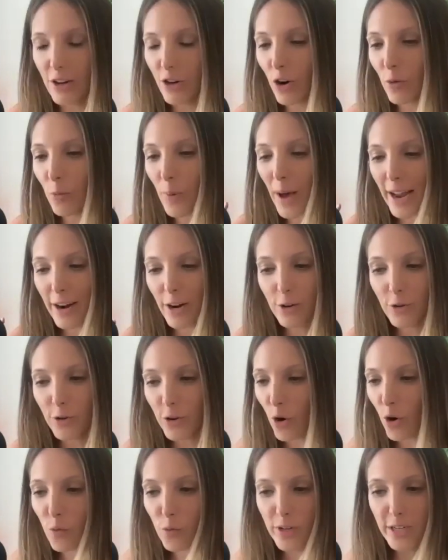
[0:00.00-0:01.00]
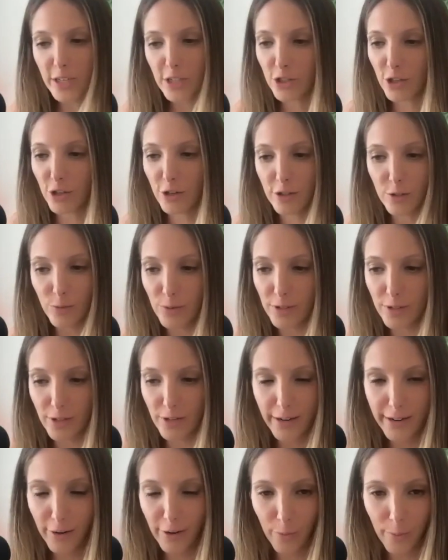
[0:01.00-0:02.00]
no matter no reassurance was going
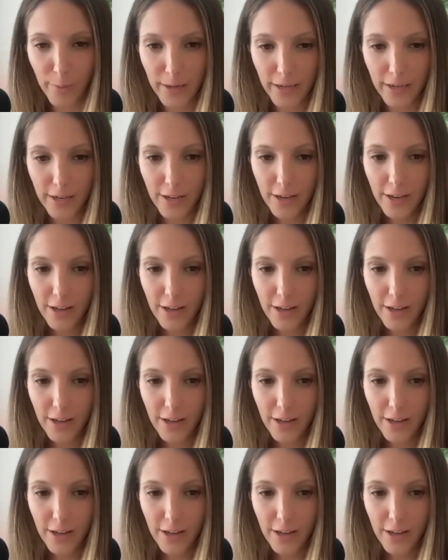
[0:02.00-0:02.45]
to help me.